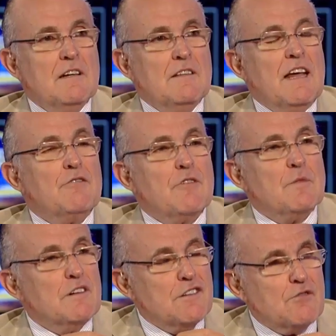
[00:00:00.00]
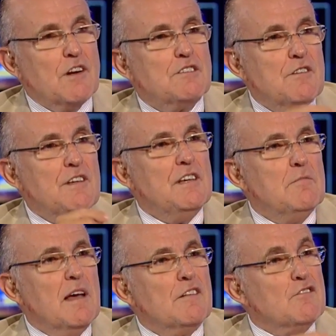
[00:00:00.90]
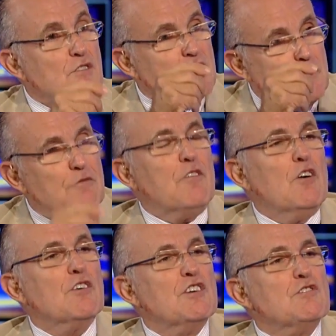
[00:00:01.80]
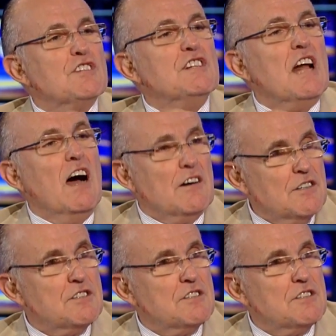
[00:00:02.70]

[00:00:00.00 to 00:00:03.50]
that from the destruction of the emails you can infer guilty knowledge.